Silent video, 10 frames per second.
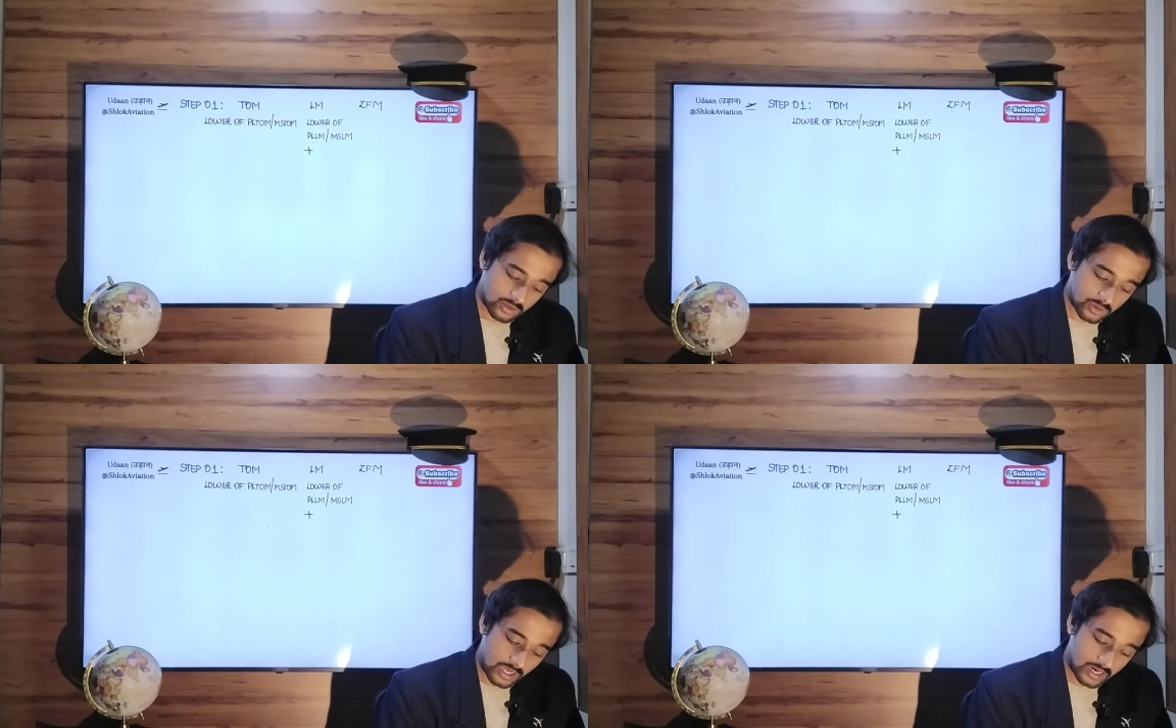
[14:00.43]

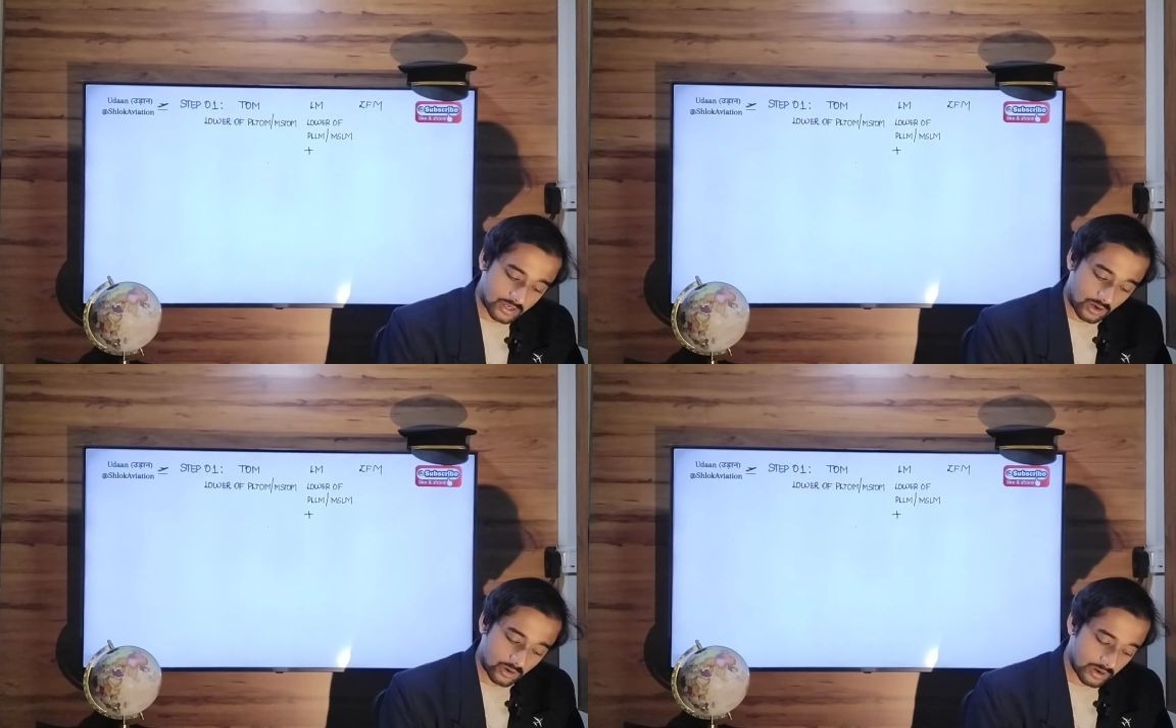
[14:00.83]
To that,
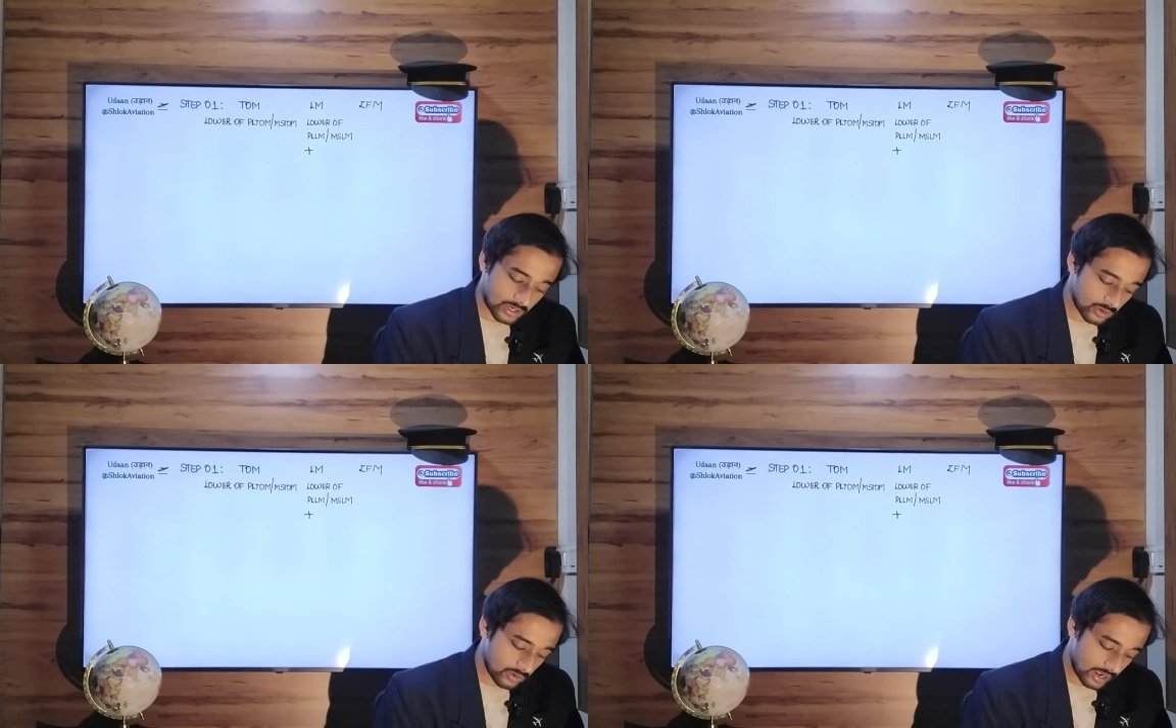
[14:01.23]
you are
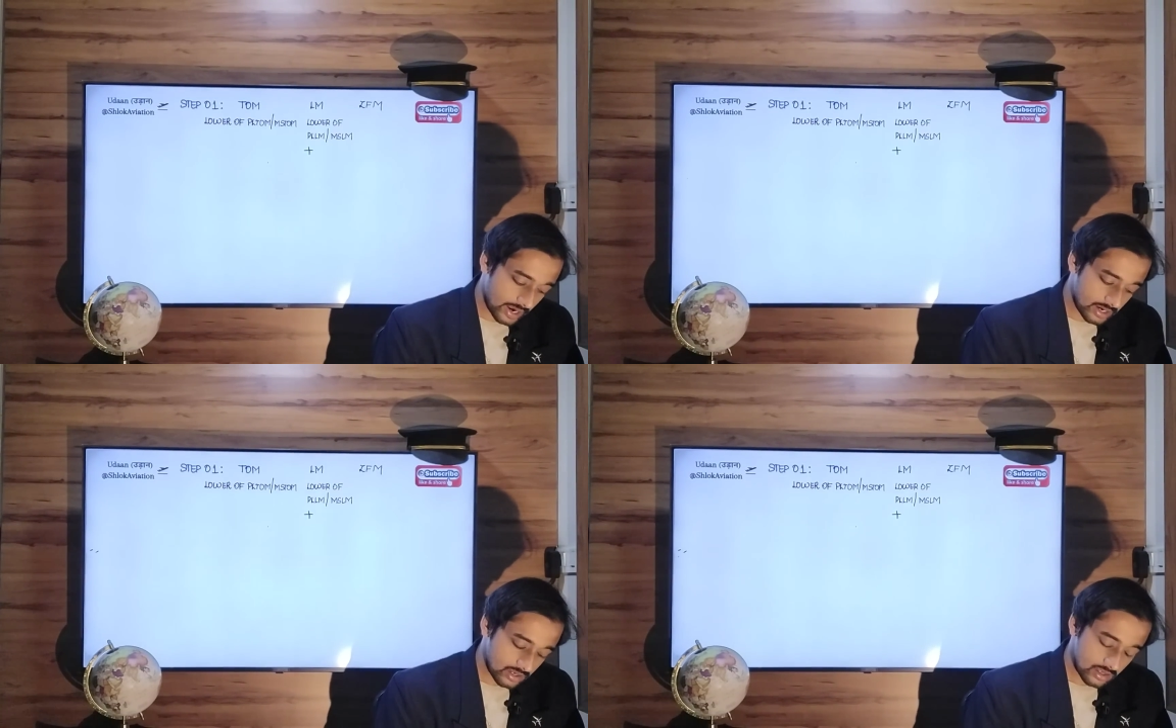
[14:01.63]
going to
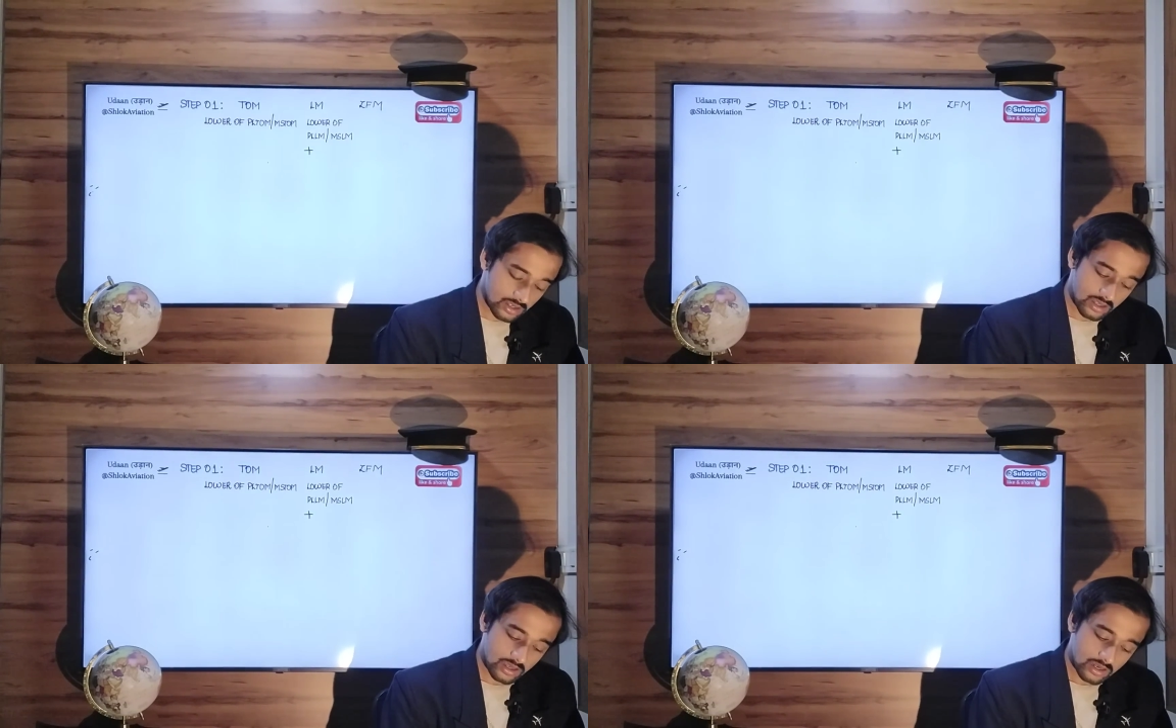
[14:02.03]
add
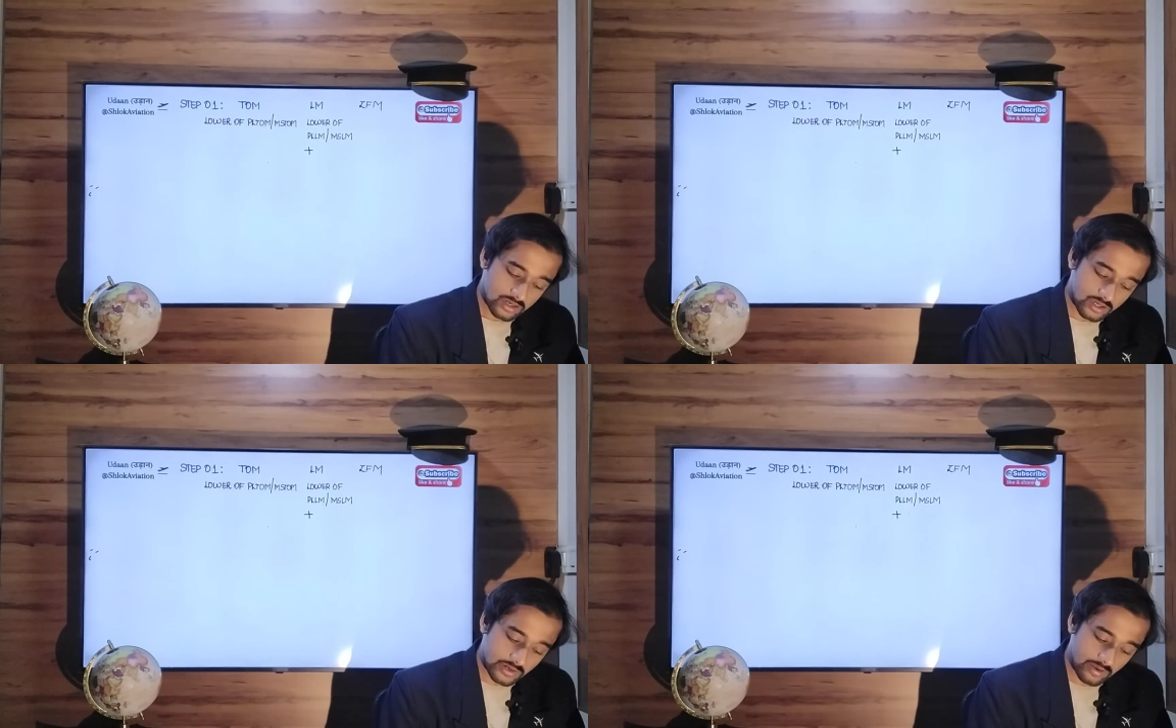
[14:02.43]

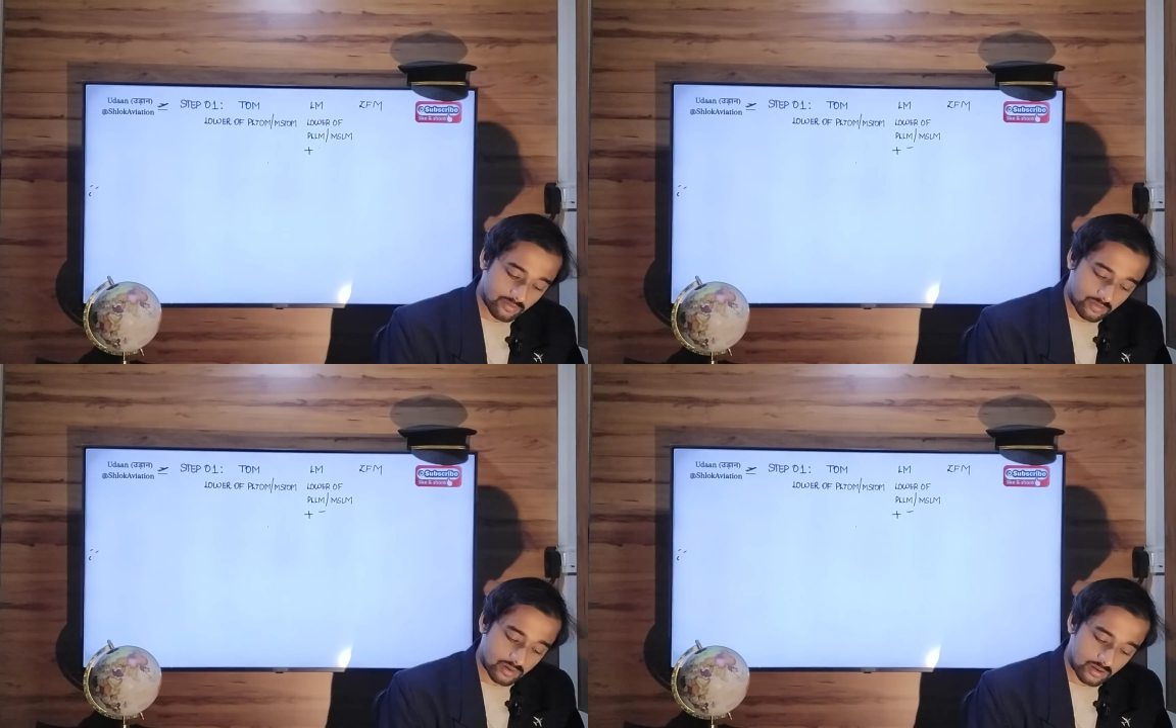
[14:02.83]
trip
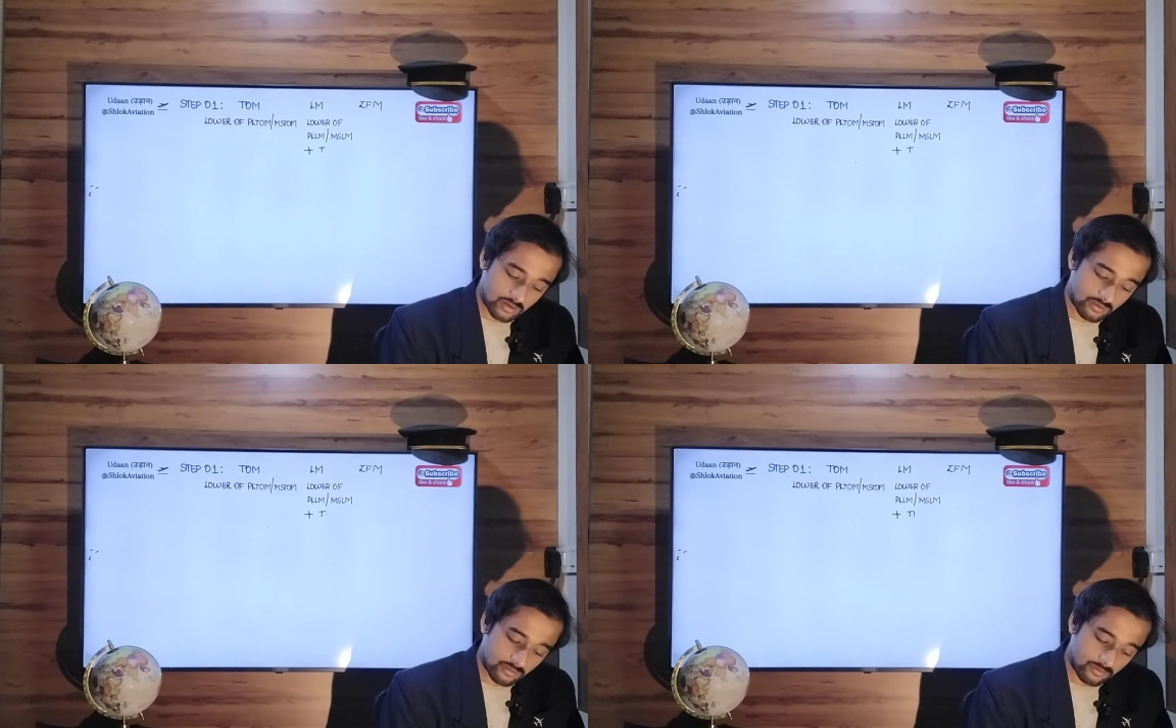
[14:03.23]

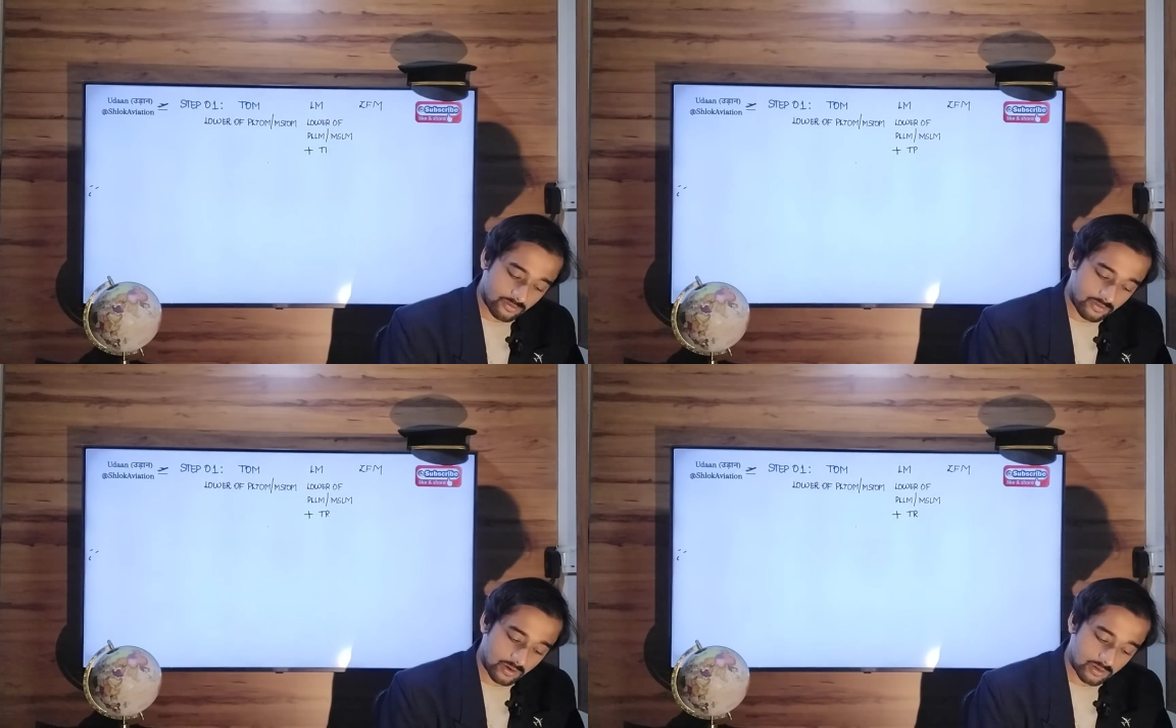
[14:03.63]

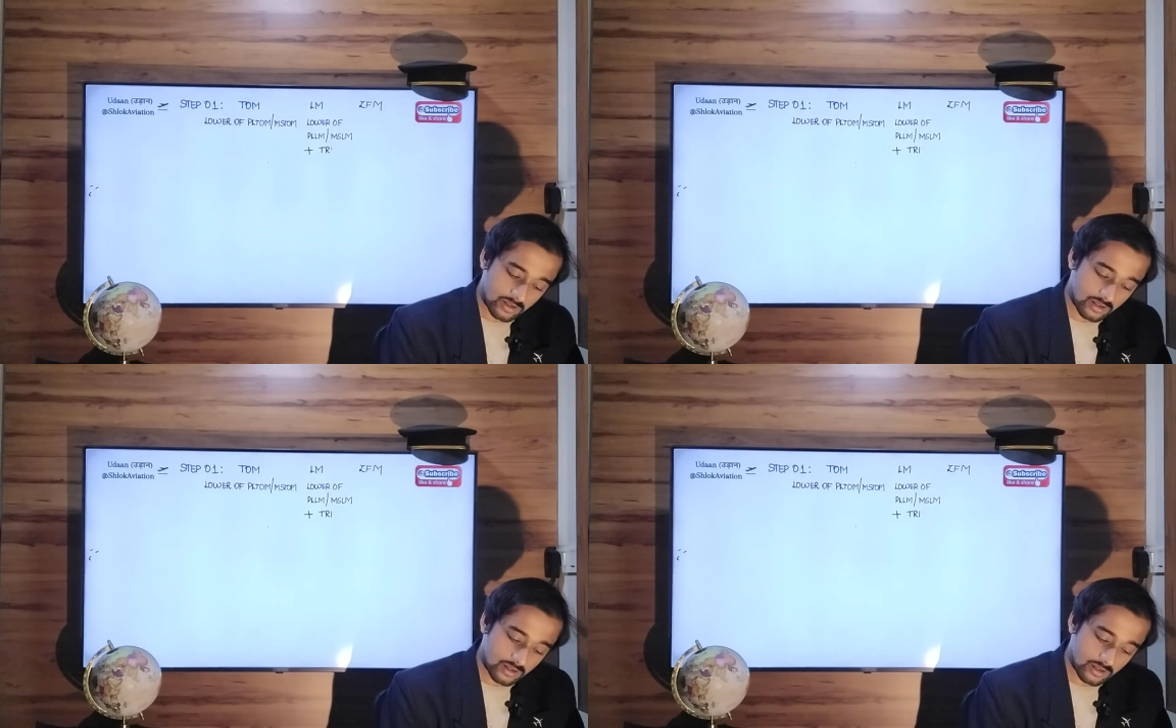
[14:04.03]
fuel.